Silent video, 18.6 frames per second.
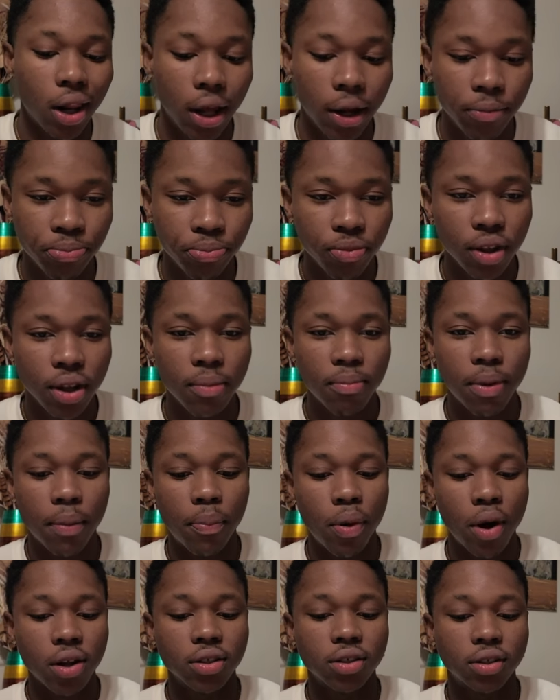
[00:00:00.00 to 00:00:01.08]
Like my
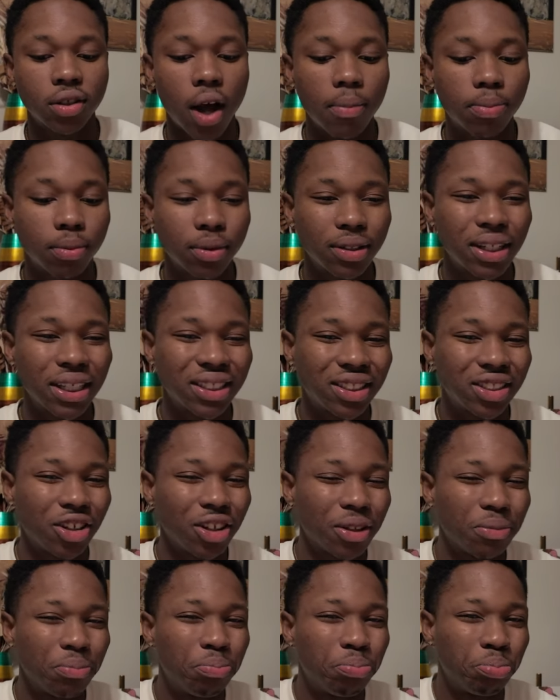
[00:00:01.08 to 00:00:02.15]
parents stopped
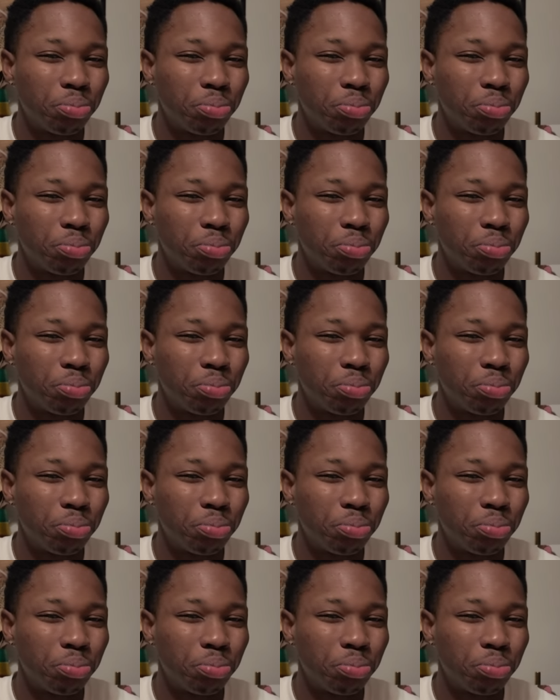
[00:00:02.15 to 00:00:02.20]
necessarily.